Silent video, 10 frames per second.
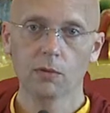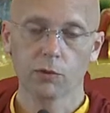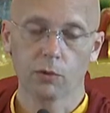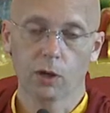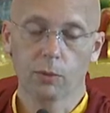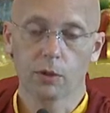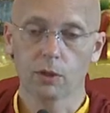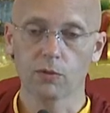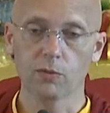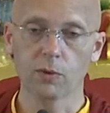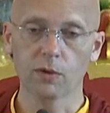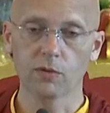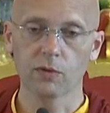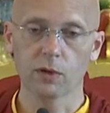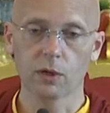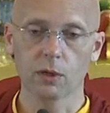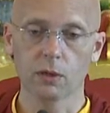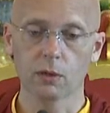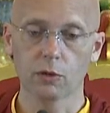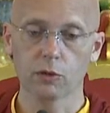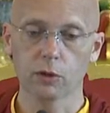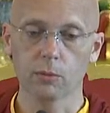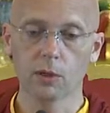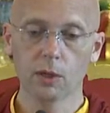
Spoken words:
the ripening of some